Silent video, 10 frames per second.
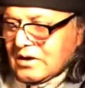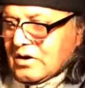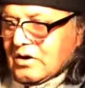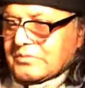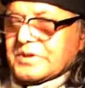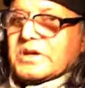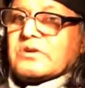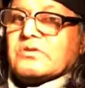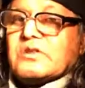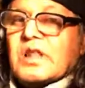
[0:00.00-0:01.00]
of the
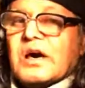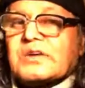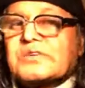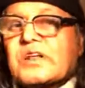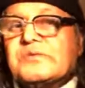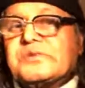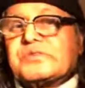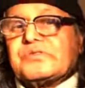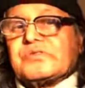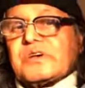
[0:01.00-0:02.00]
Khoodeelaar
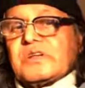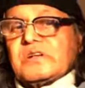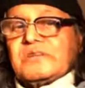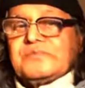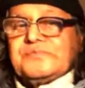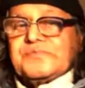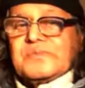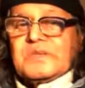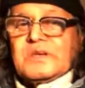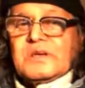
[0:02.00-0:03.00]
television channel
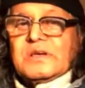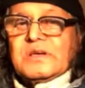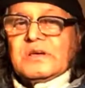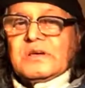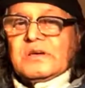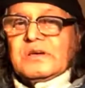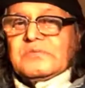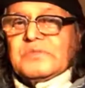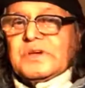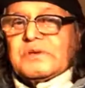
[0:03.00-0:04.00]

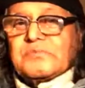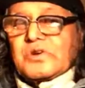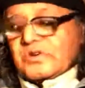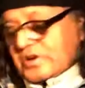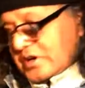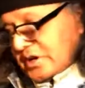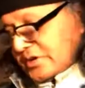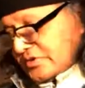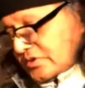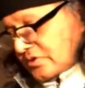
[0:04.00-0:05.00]
being
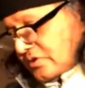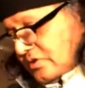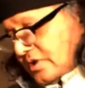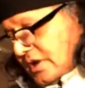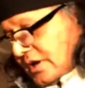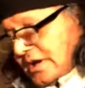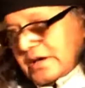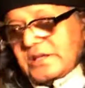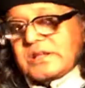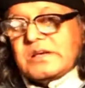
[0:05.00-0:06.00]
broadcast
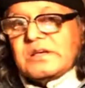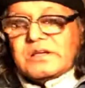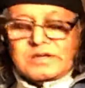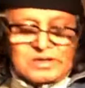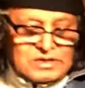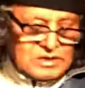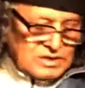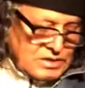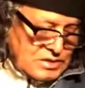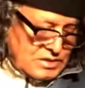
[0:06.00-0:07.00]
online
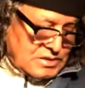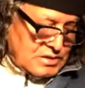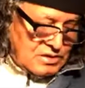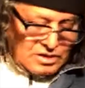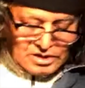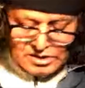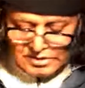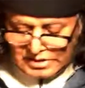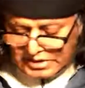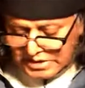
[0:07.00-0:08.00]
only on
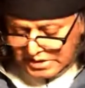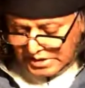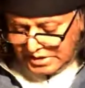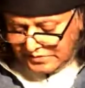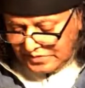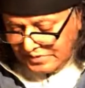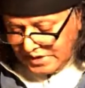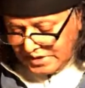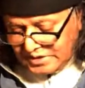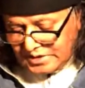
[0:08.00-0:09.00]
the internet from
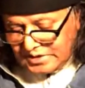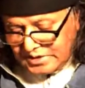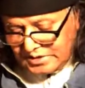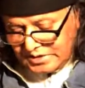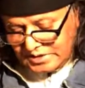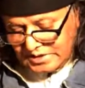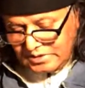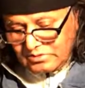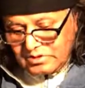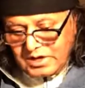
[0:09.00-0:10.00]
London in
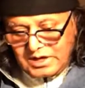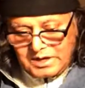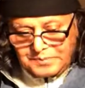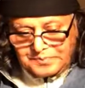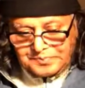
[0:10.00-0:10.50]
the UK